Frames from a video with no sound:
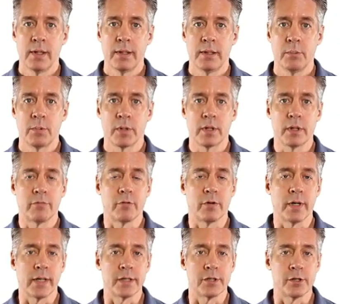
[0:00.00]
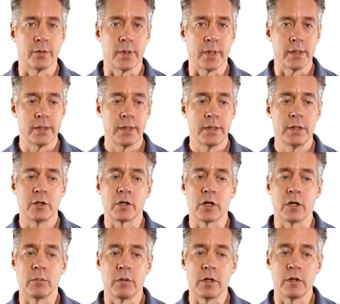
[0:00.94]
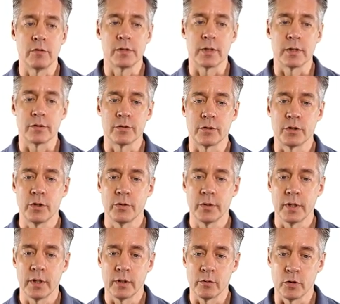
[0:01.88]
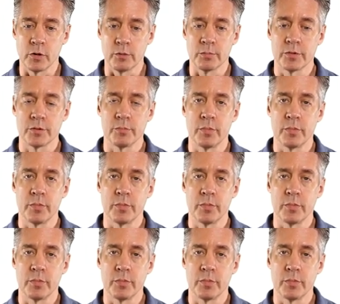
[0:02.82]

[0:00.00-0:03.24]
Typically for Azure AD, you're going to be using security groups